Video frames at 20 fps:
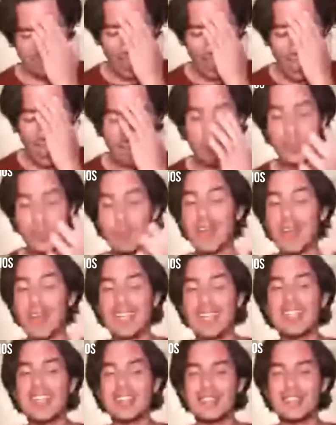I have too many
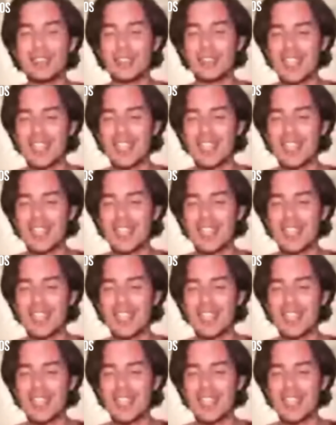ideas to say in my
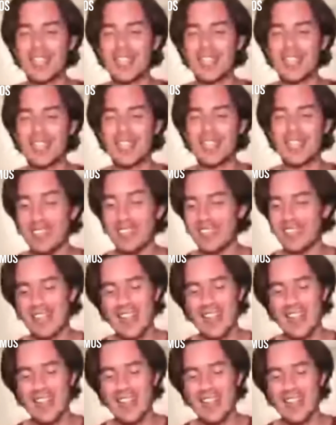head, but
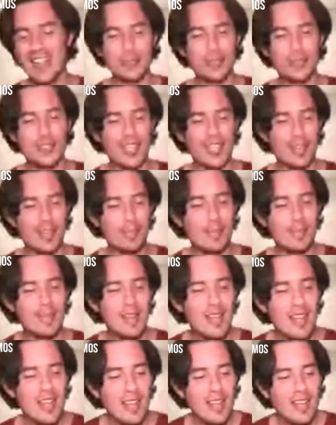I want to shut up.